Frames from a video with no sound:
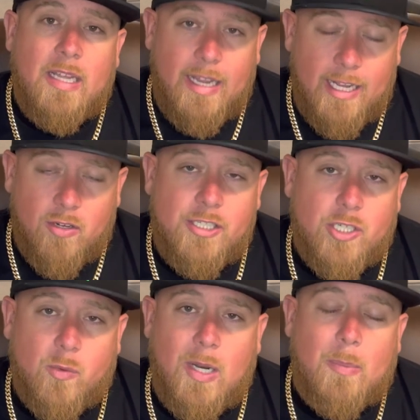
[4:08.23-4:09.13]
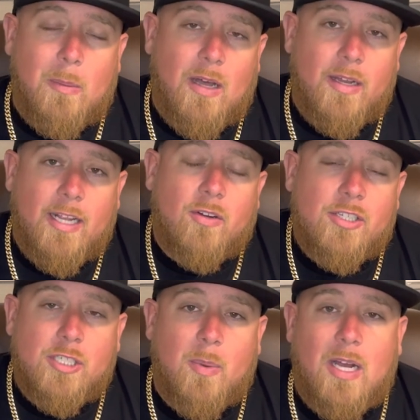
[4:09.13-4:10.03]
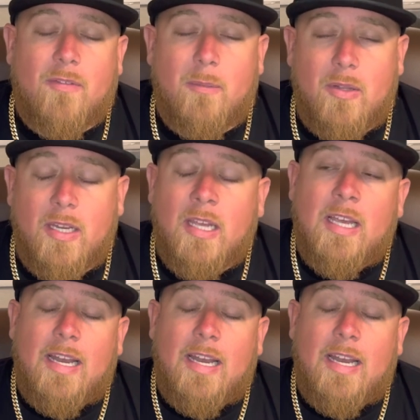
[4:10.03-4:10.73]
increase your rate per mile, increase your profitability.